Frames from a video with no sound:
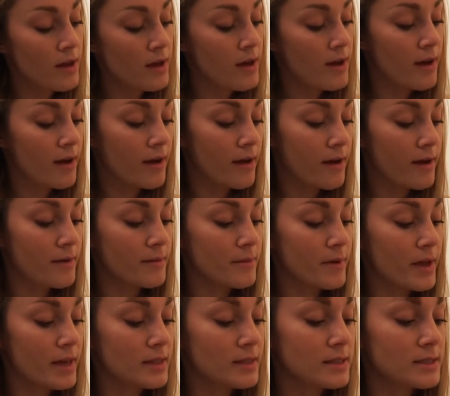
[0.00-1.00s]

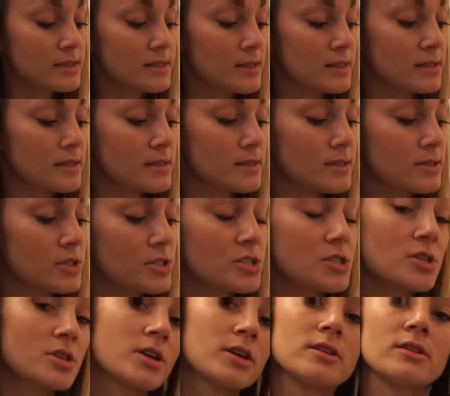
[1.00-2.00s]
And this is just
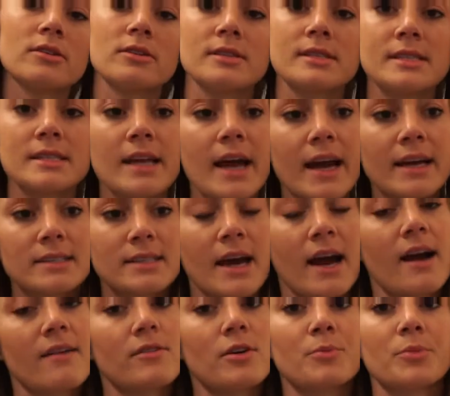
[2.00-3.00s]
a good little snack to
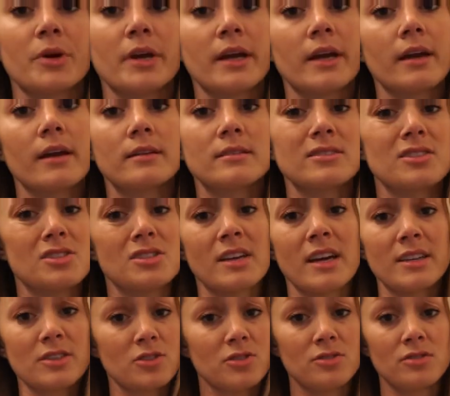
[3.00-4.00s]
have. I'll bring it, just
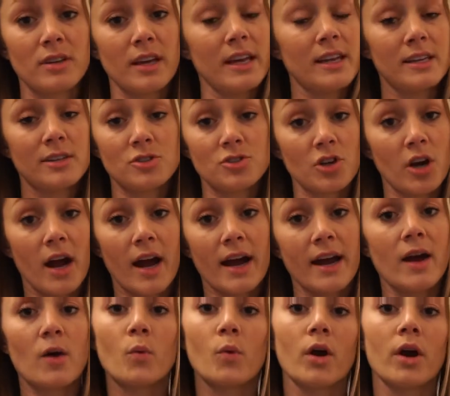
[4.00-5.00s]
like eat it dry
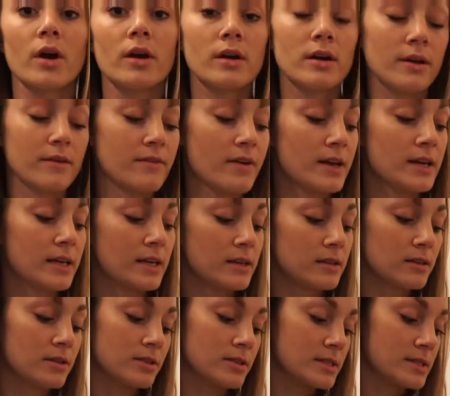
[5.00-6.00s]
at work if I need a
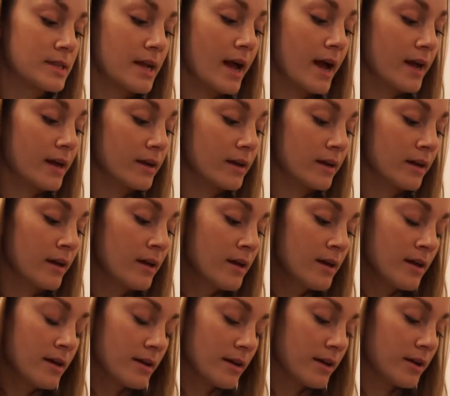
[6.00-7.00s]
little snack
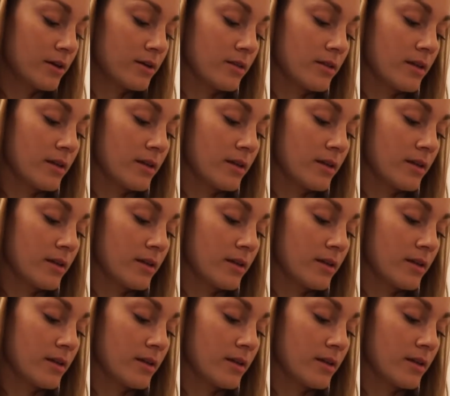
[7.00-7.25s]
here and